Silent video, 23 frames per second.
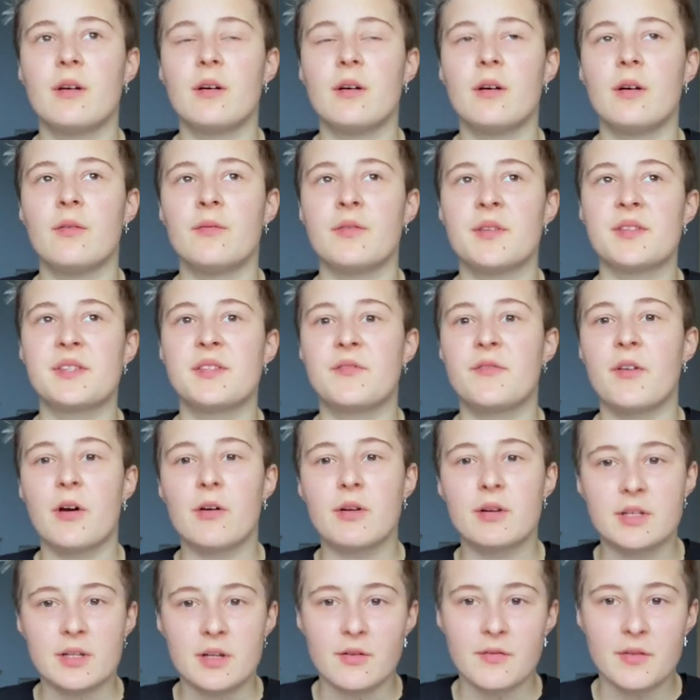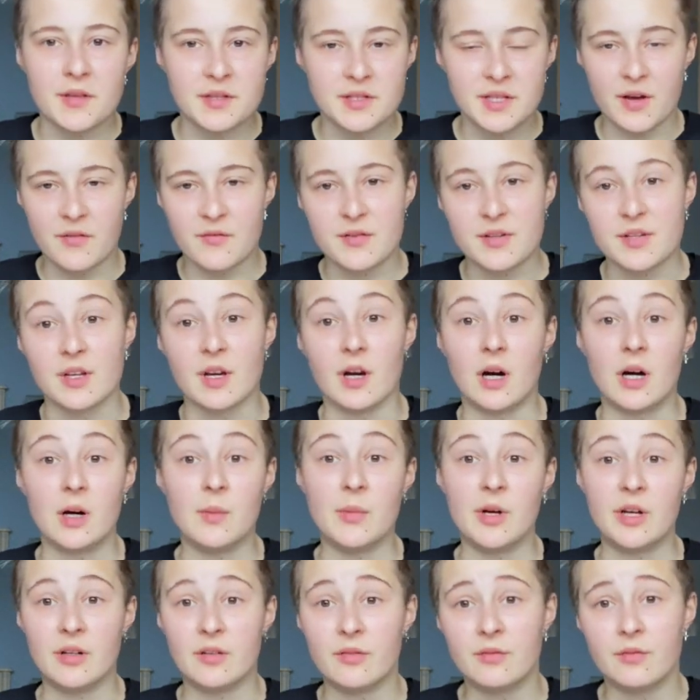of the severity of the deficit I'm
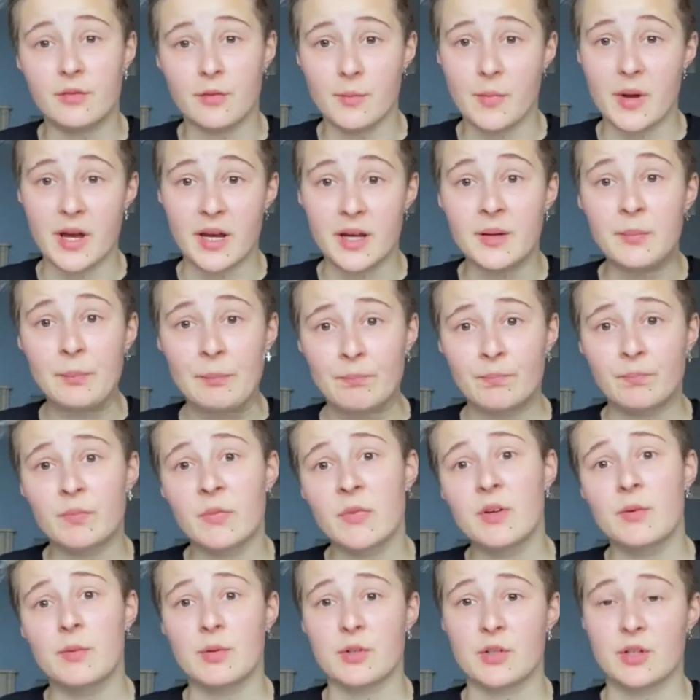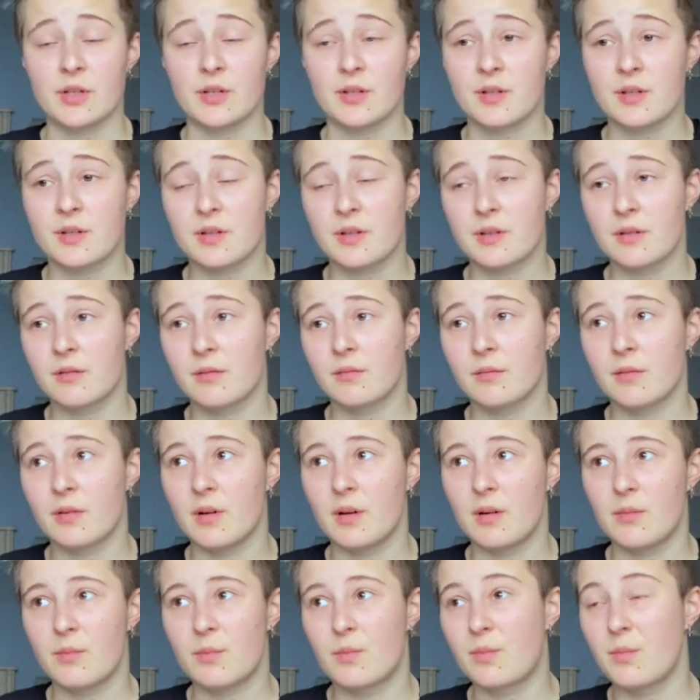in for me, which is,
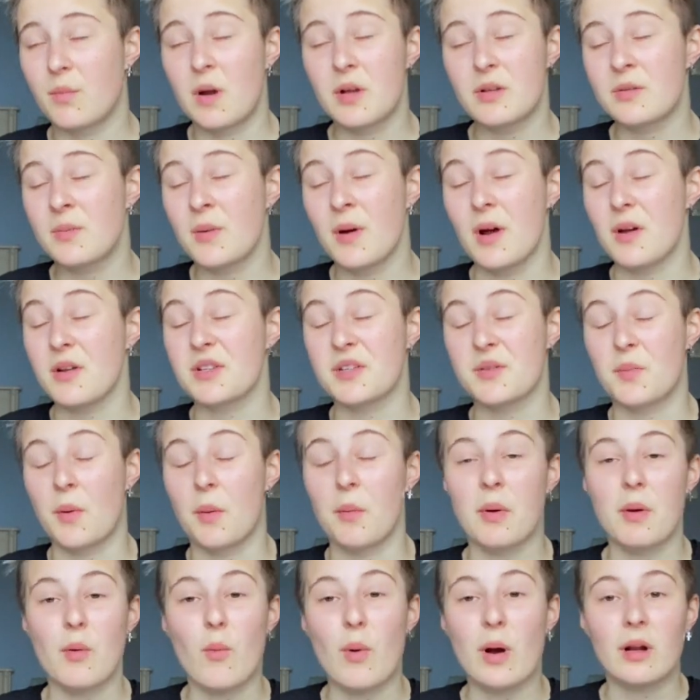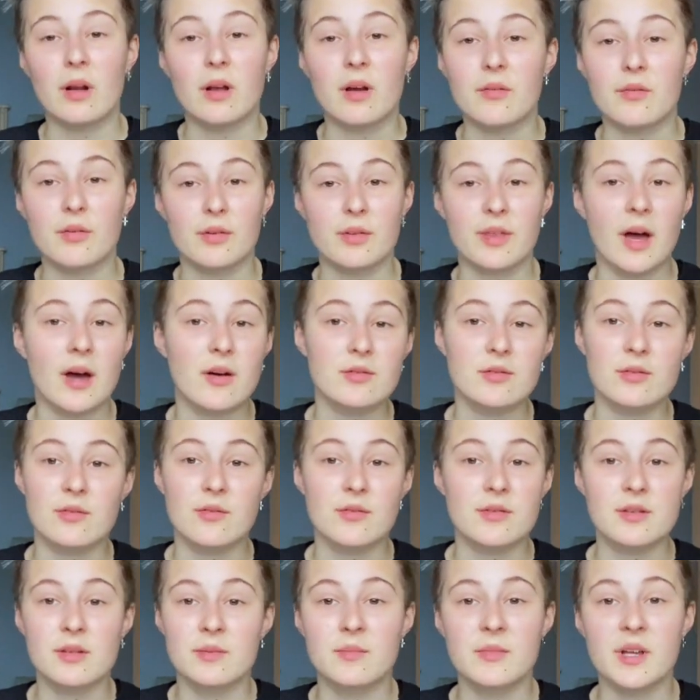to be honest, probably well over 1,000 on
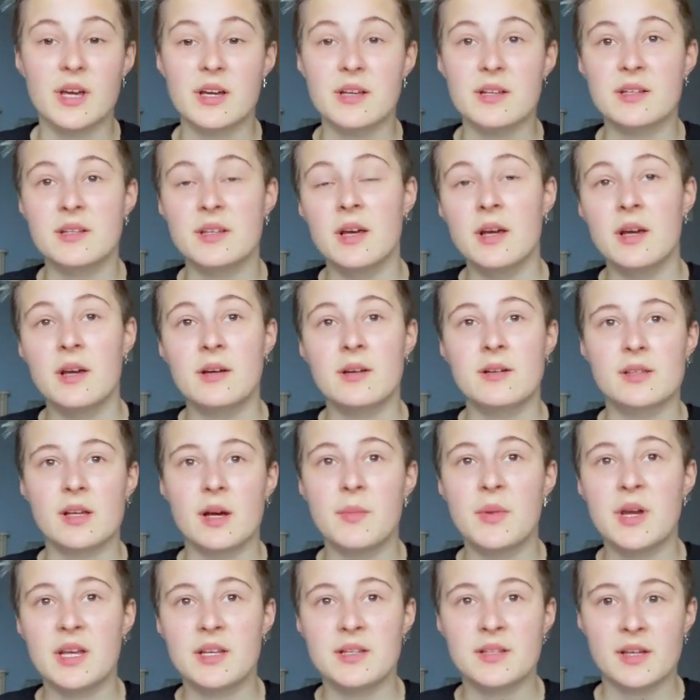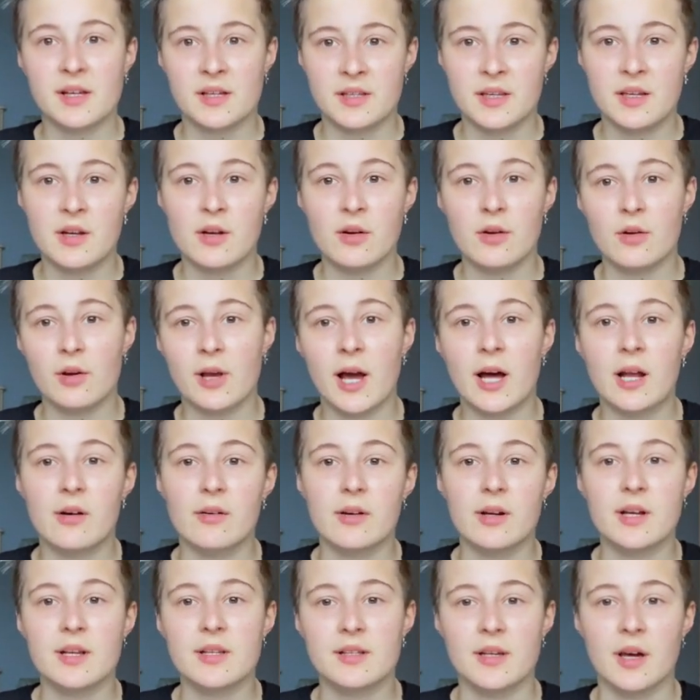some days, because I'm eating 1,600
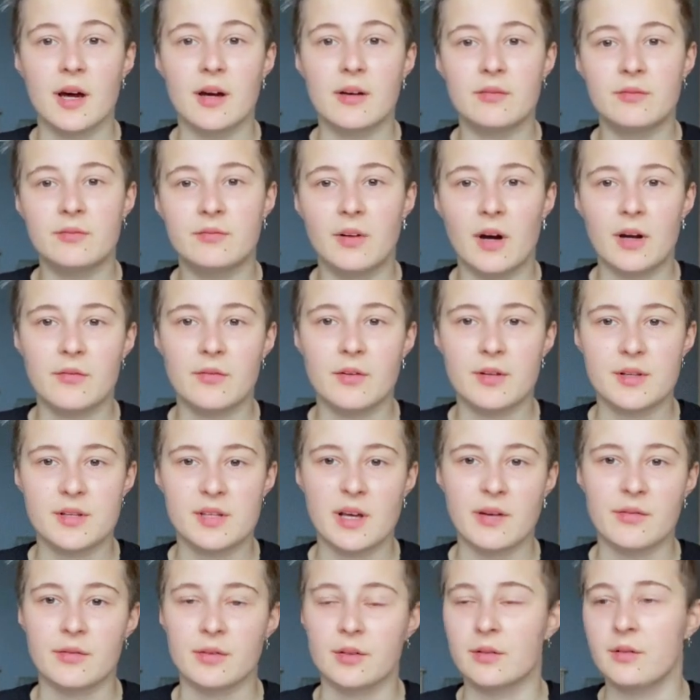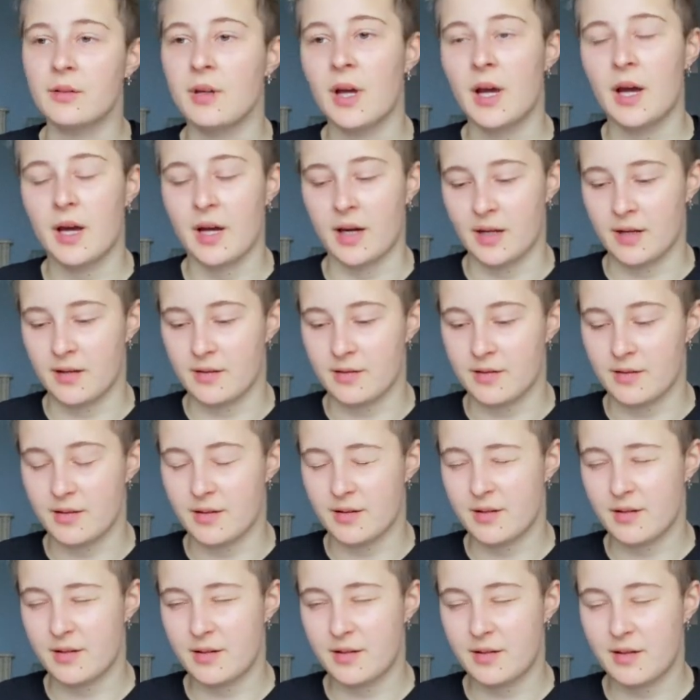calories at 5'7" and
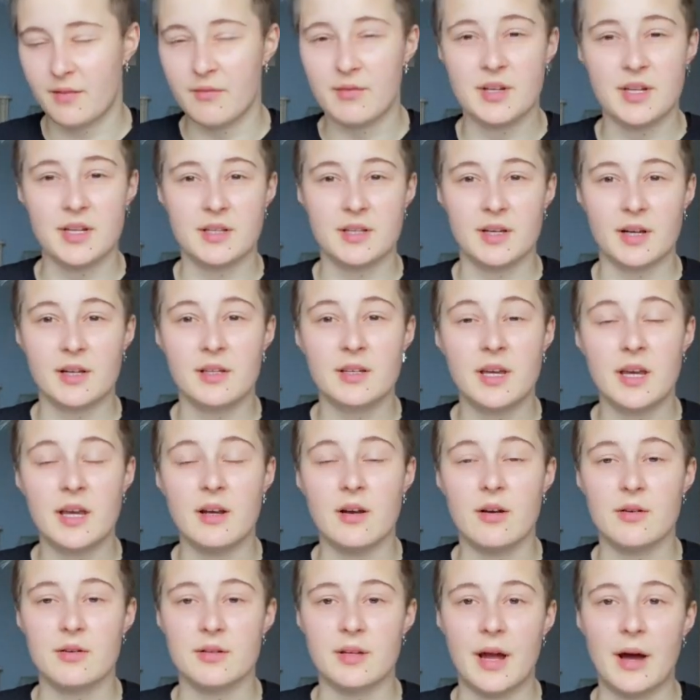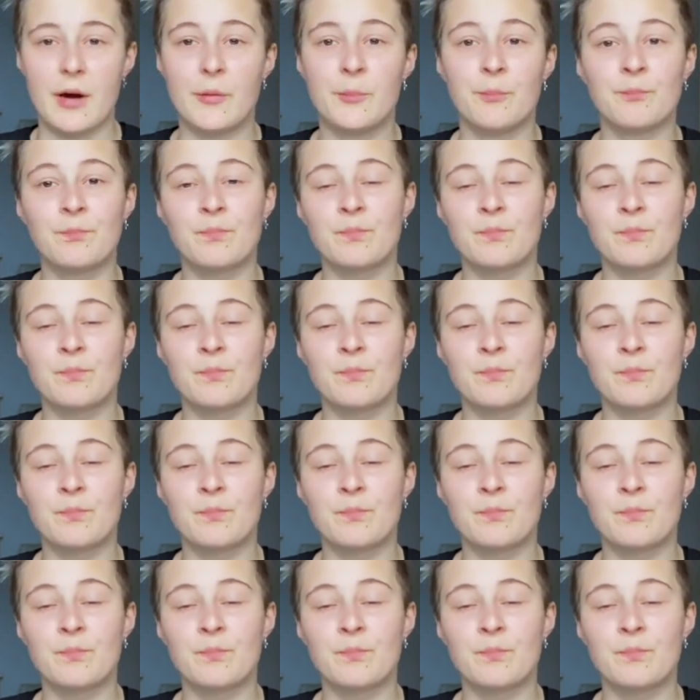76 kilos now,